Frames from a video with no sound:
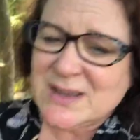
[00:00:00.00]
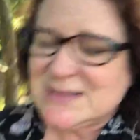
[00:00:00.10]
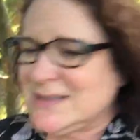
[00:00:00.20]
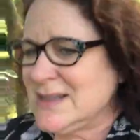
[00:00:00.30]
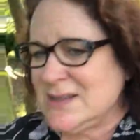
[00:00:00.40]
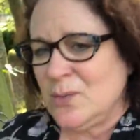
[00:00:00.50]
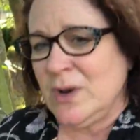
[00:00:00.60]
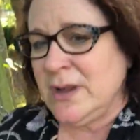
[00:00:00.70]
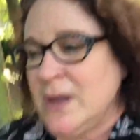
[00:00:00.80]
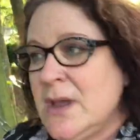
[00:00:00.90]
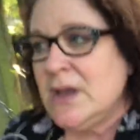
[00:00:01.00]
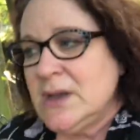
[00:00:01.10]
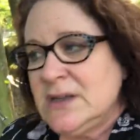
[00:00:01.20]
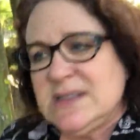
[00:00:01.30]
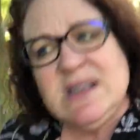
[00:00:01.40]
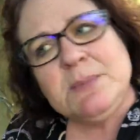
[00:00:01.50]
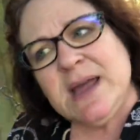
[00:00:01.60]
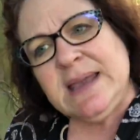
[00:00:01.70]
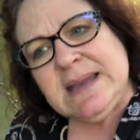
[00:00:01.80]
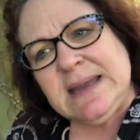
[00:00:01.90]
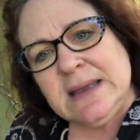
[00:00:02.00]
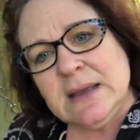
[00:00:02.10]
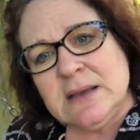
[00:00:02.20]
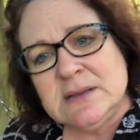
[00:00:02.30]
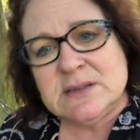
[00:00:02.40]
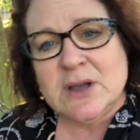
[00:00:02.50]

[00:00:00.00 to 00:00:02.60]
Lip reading: because it doesn't really seem like it is.